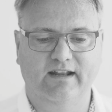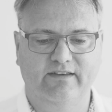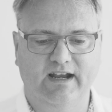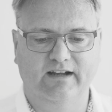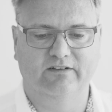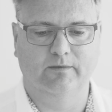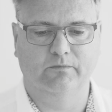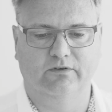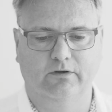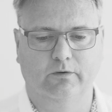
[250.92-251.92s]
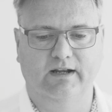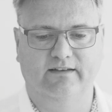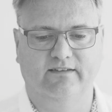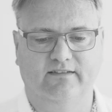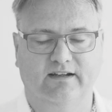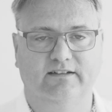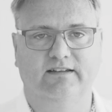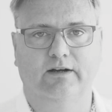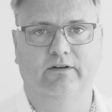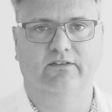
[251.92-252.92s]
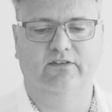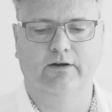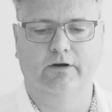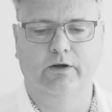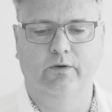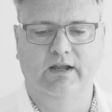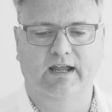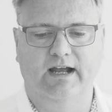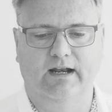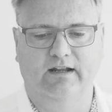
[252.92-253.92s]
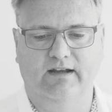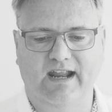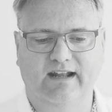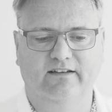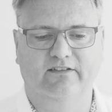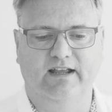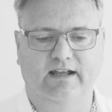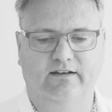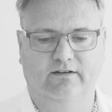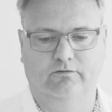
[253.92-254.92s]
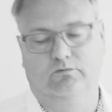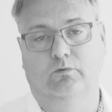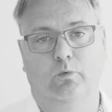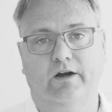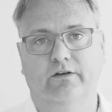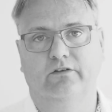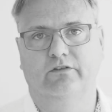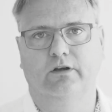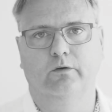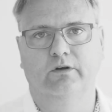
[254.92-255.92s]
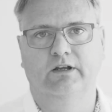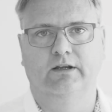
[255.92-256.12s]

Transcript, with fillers: in the item, so it starts out at zero and it ends at one. So